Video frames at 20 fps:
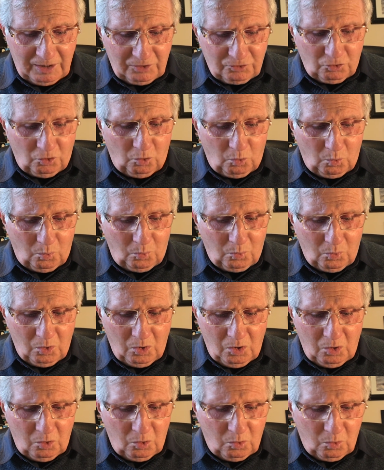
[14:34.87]
Not
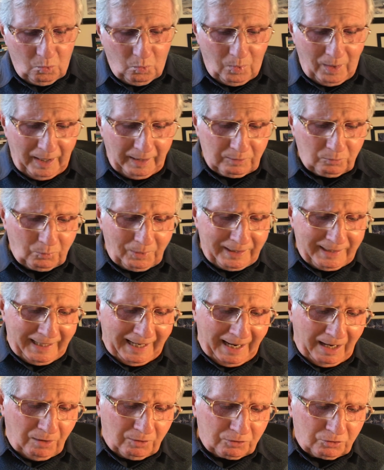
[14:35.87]
one went
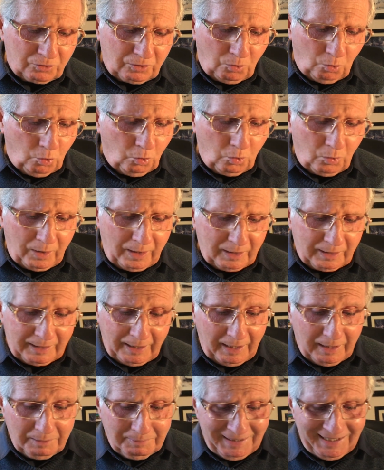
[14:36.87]
out or
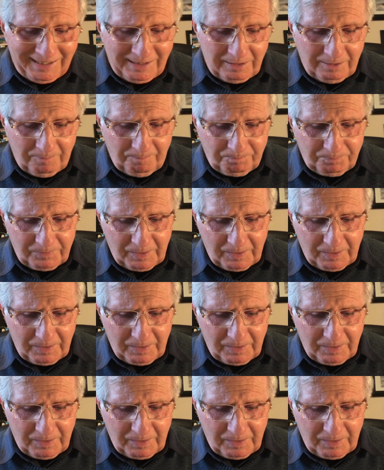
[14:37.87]
came in.